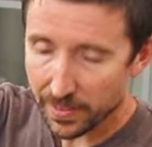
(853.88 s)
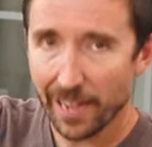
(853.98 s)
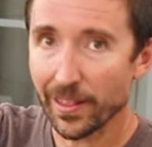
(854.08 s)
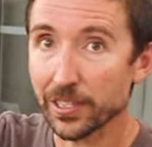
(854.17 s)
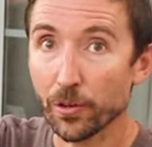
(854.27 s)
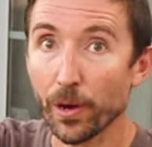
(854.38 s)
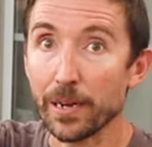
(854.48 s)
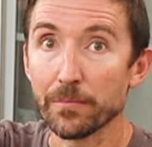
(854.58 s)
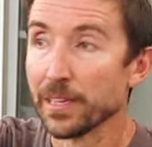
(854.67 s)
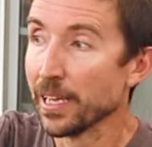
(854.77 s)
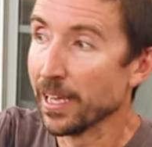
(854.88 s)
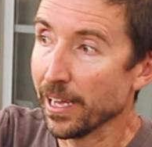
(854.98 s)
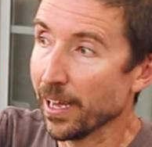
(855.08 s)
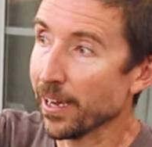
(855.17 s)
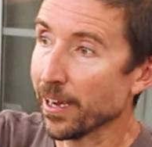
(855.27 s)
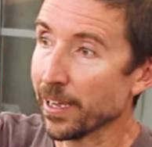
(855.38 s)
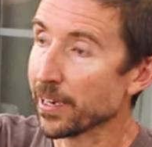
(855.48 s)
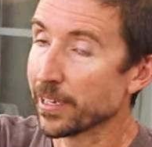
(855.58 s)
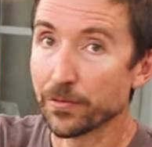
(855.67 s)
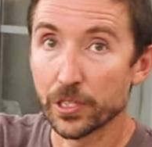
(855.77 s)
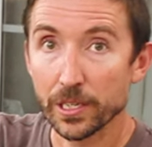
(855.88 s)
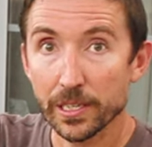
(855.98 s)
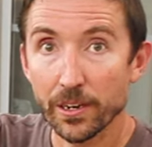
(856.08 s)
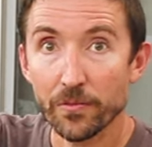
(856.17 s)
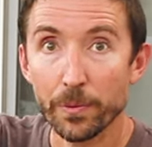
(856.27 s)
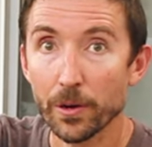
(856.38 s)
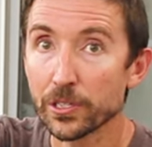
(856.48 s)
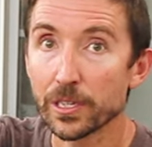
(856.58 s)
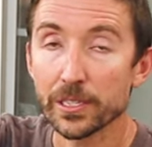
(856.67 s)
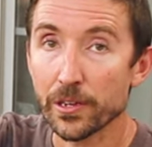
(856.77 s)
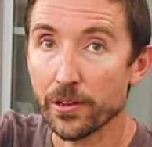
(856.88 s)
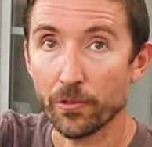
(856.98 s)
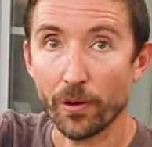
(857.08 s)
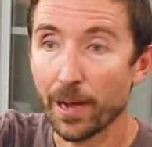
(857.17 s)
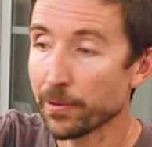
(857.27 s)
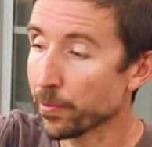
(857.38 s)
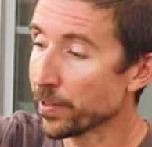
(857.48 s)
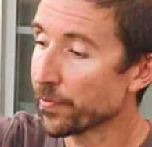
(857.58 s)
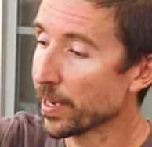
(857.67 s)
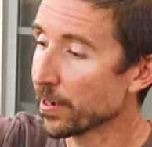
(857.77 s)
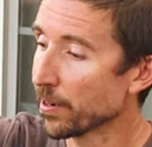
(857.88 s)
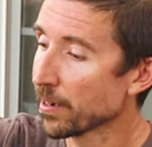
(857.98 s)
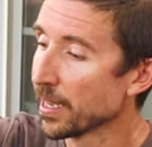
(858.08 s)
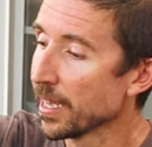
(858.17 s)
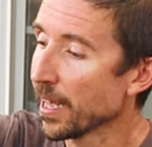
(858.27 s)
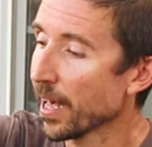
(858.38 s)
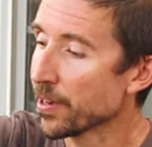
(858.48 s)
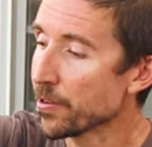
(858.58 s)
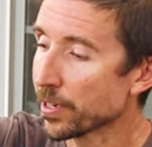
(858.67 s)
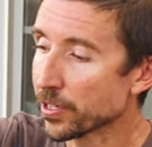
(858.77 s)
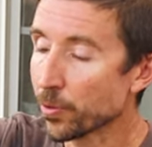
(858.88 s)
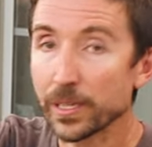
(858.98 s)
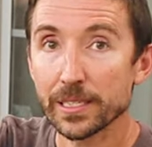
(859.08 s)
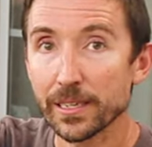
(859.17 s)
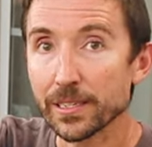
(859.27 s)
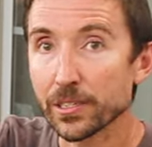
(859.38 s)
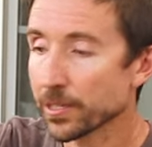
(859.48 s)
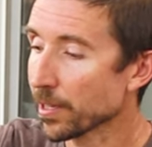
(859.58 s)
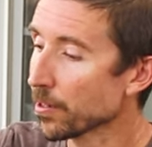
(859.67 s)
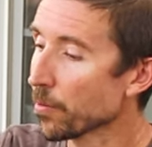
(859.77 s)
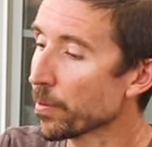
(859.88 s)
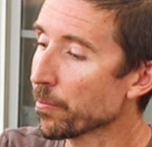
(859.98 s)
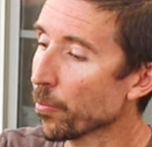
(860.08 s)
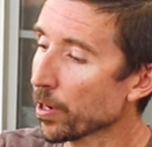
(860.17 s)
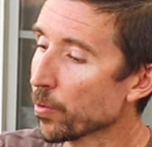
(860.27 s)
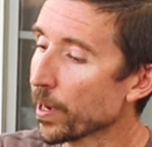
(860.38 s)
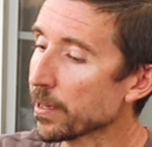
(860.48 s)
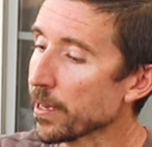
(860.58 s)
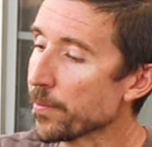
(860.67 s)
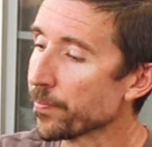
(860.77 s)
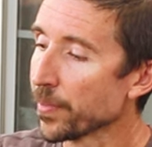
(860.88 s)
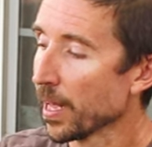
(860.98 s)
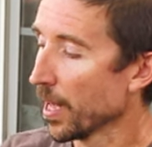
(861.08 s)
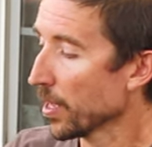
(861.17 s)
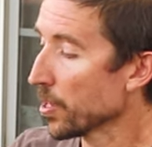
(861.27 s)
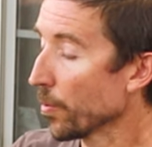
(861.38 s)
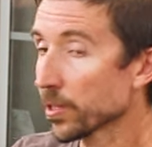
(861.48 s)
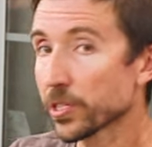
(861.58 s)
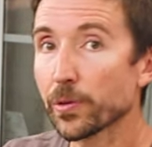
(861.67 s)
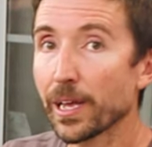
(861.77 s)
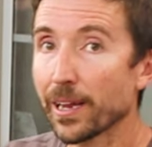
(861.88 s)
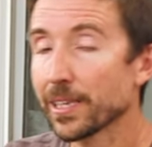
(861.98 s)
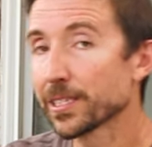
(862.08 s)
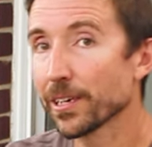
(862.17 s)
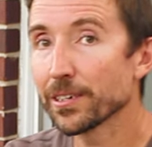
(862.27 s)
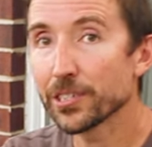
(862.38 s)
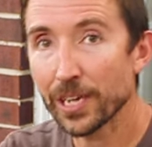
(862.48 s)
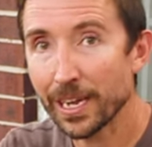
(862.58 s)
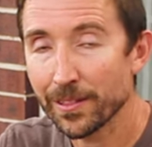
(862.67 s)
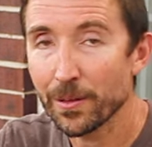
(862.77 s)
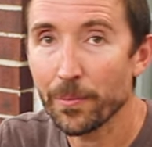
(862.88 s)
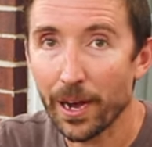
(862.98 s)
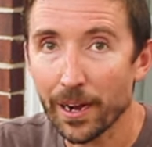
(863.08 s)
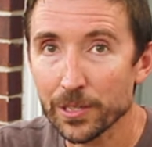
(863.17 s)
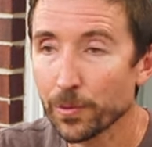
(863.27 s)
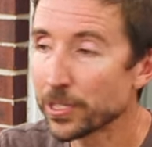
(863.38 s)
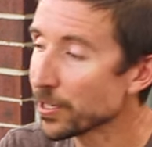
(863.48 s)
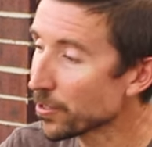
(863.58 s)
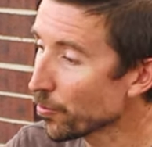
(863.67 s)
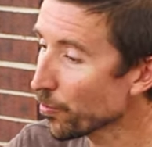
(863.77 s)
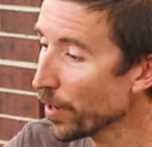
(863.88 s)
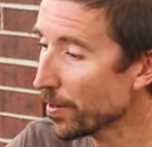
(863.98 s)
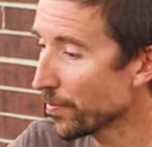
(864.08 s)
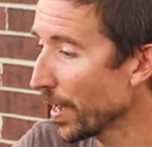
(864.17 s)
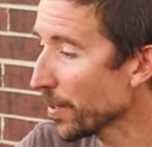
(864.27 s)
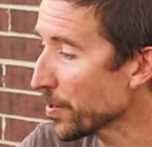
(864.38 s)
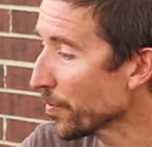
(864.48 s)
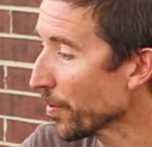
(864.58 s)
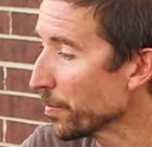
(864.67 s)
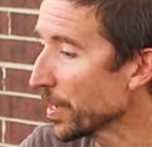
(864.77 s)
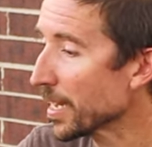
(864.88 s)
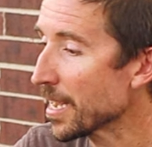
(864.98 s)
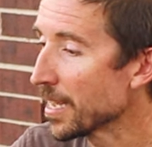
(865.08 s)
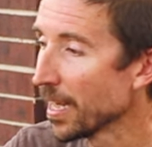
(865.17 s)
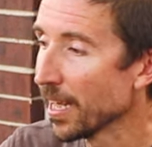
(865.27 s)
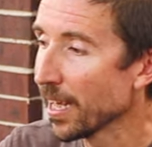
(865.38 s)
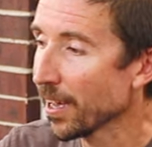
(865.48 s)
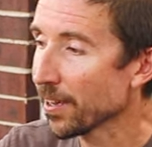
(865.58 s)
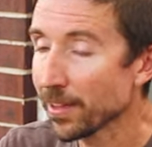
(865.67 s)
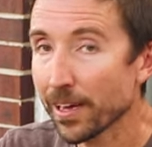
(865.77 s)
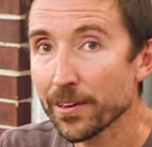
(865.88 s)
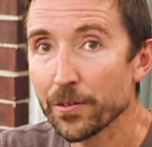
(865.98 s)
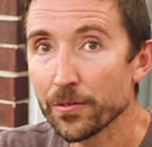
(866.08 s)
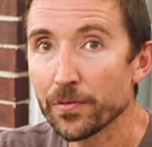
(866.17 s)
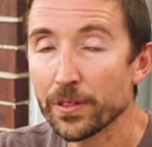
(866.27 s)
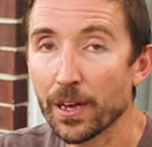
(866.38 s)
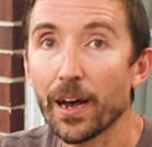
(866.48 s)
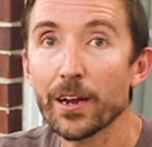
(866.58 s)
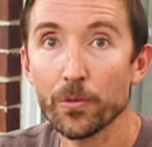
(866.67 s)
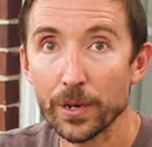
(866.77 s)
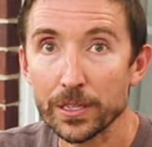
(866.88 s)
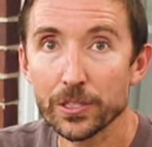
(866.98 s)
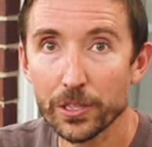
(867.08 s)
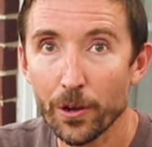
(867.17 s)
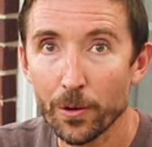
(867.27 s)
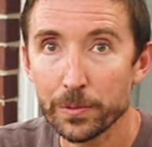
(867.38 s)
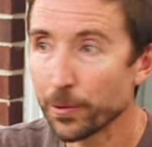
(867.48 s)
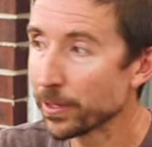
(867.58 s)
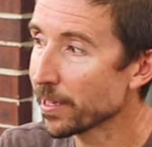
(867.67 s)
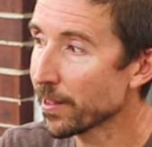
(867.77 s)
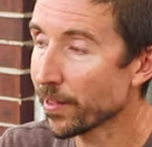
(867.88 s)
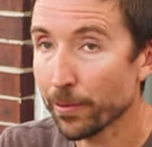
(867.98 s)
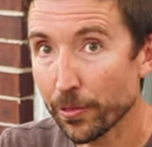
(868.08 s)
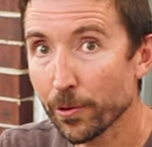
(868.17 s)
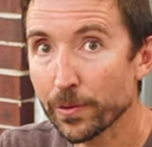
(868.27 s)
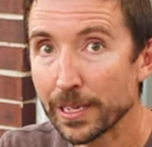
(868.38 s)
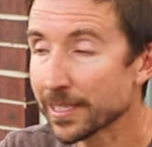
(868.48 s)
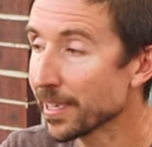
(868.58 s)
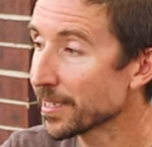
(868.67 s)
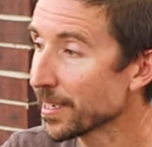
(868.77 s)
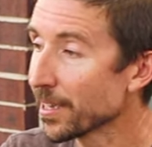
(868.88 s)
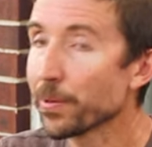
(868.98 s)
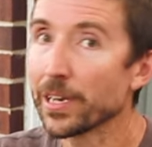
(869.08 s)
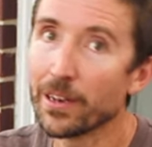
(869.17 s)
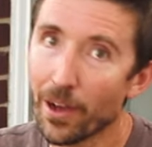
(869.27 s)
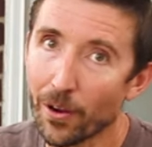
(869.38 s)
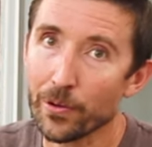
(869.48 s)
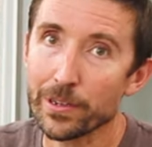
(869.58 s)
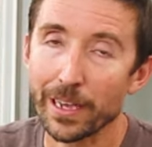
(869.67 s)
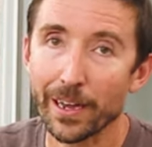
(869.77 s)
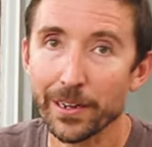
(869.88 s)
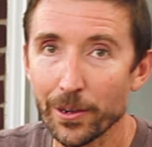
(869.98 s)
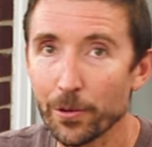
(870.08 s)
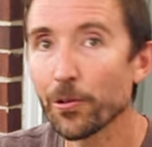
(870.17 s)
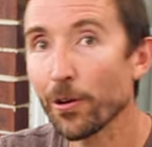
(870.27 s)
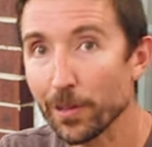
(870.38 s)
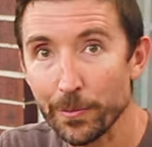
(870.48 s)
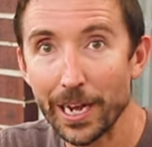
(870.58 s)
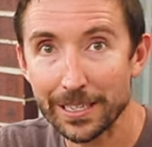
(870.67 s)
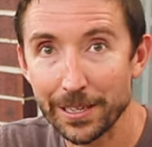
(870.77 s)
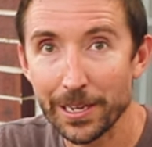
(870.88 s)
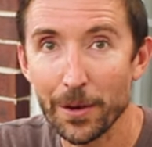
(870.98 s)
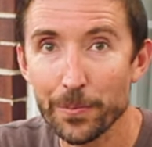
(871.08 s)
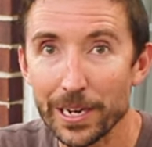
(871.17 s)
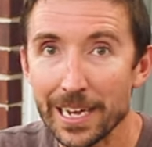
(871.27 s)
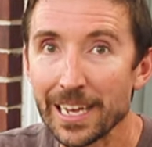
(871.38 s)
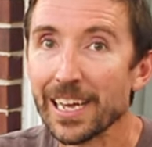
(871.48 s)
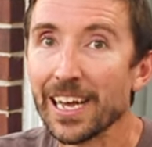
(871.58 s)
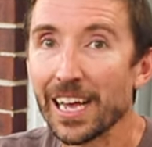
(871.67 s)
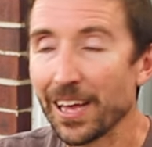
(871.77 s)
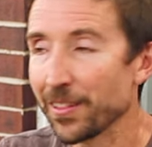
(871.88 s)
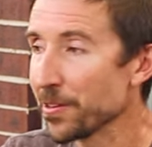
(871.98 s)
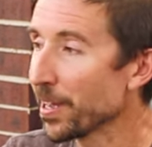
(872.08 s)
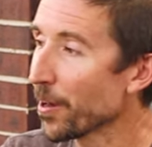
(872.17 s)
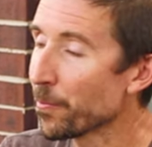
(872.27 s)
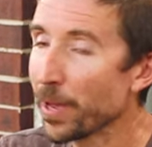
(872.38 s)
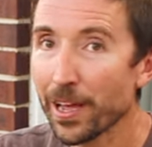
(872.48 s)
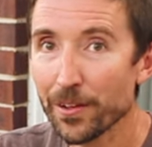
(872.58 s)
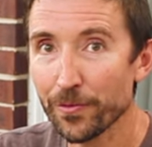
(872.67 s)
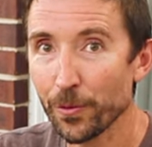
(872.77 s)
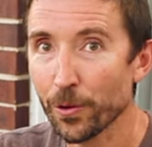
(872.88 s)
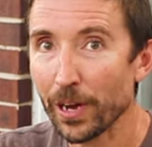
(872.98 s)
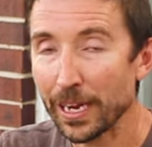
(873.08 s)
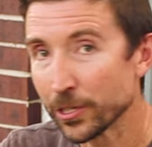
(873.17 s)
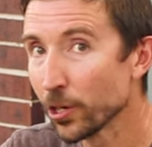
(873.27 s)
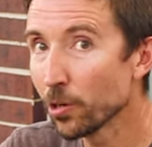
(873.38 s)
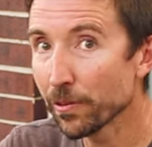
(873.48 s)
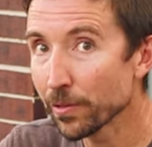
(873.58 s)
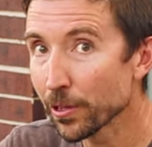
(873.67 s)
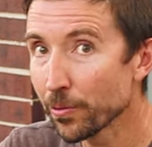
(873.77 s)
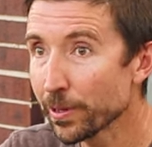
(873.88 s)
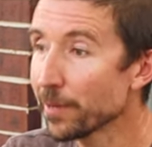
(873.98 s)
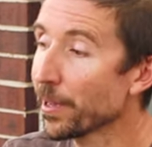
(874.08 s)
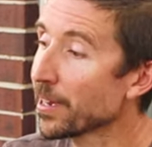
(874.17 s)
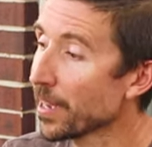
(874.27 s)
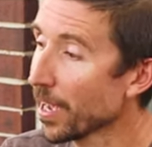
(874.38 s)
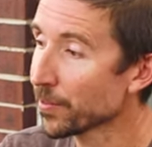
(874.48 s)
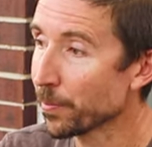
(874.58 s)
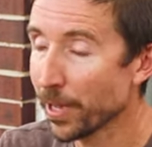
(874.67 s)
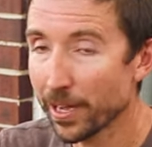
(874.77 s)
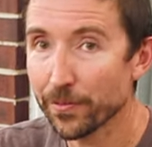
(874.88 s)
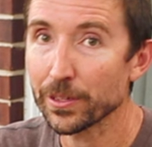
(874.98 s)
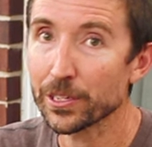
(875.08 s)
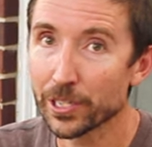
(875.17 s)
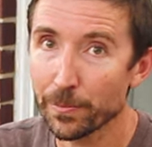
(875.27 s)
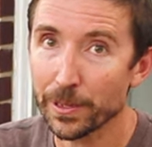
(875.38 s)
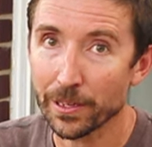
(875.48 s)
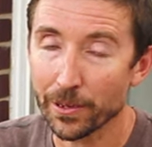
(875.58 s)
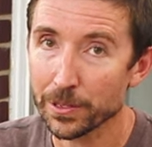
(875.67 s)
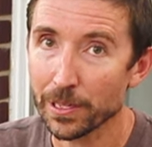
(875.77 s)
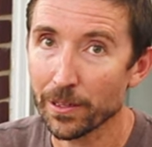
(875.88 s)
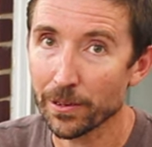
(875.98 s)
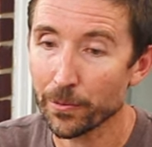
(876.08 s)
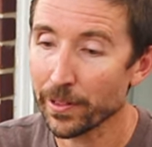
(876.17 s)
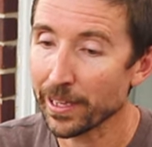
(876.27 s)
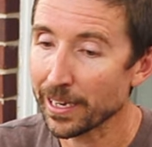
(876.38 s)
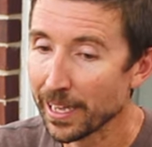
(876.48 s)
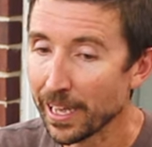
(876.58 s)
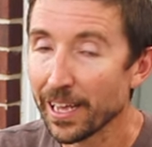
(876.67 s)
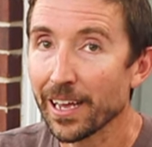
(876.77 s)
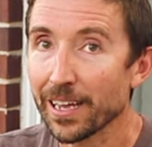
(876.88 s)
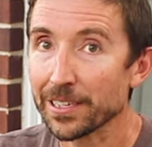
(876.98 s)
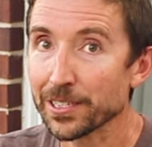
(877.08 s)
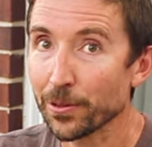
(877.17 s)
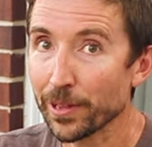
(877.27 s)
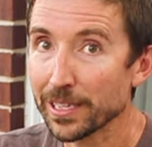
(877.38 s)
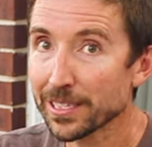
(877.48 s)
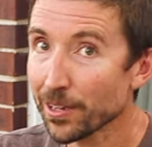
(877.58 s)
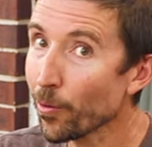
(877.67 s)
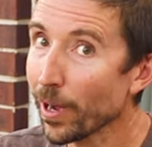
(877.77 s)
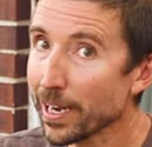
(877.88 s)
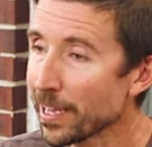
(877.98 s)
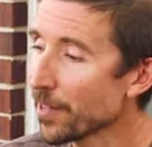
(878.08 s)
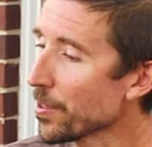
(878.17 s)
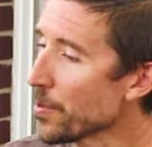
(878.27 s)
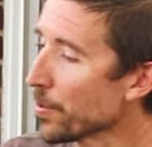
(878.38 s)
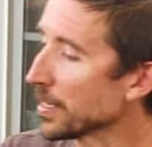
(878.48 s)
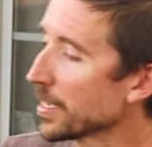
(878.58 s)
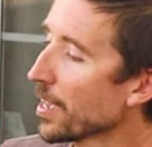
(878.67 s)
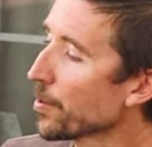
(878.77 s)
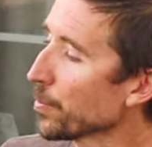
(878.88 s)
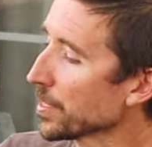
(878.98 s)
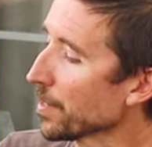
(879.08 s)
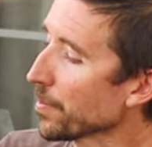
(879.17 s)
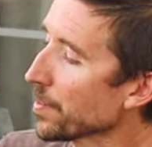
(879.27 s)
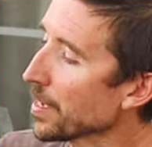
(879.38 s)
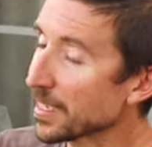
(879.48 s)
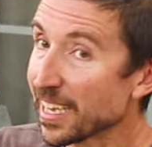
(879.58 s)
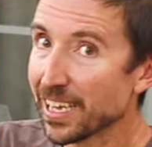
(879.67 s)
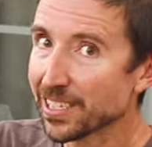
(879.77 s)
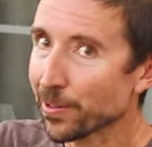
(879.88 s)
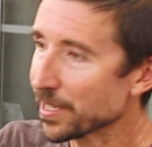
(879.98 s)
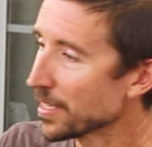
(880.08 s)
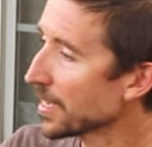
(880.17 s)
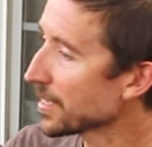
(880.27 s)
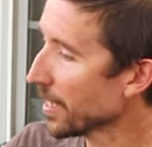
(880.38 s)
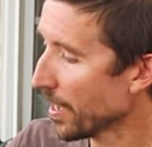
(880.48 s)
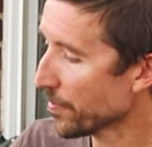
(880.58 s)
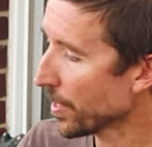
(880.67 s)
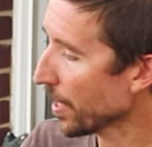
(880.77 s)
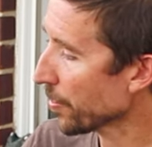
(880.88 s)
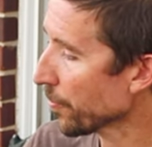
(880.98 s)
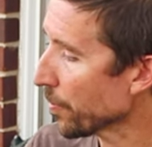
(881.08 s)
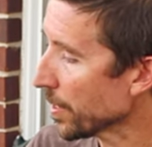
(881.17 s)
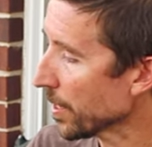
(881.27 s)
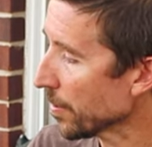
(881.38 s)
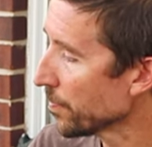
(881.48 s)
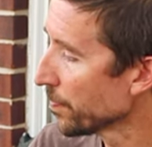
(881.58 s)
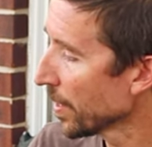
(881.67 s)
and that's great. It gives just enough purchase, you can grab it with a finger, and you can twist this just a little bit more quickly. You also get a sunshade in the box, which is great value for money. a lot of the higher end scopes, you would think that they would throw these things in, but no, you gotta go crawling back to the company, and then you gotta pay for a tube of aluminum, and you have to pay for the shipping that goes along with it. And so that's quite a hit that you can take with some of these. So it's nice to have that thrown in.